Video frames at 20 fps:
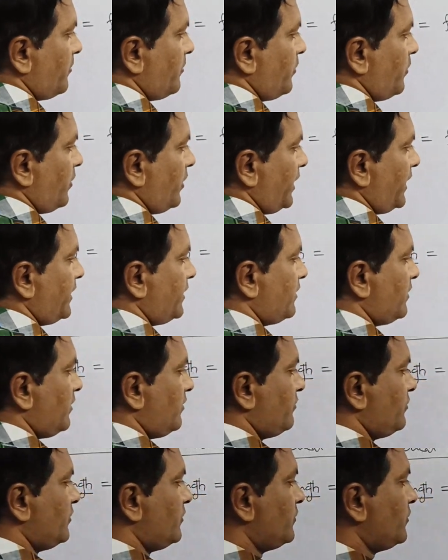point of
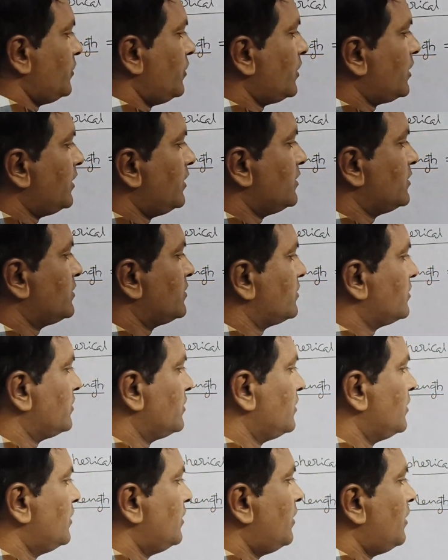focus
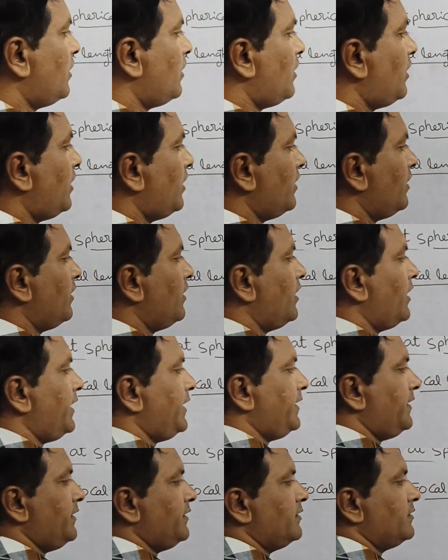all
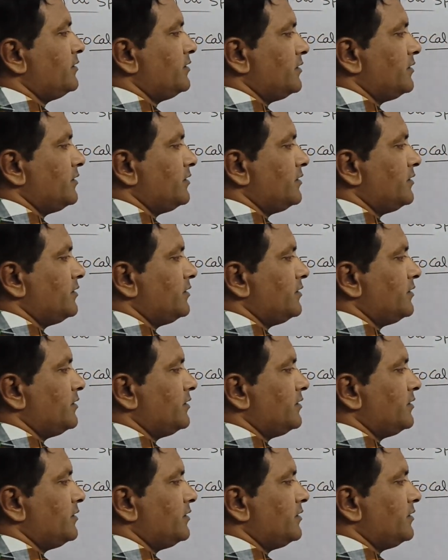lie